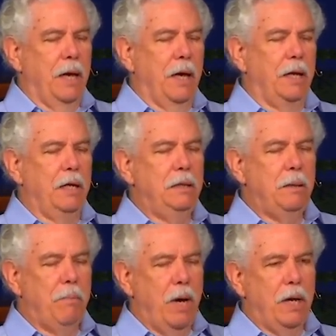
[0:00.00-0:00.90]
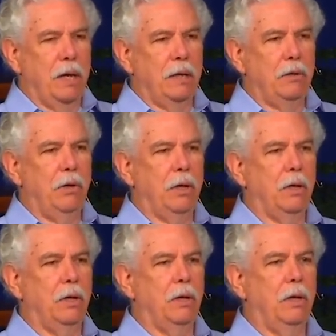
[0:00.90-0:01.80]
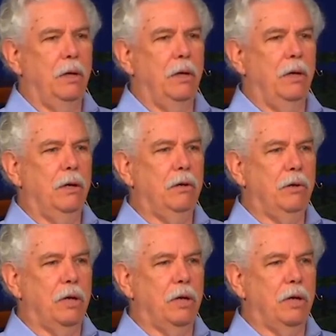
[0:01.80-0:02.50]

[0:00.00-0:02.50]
And in the mind, Edgar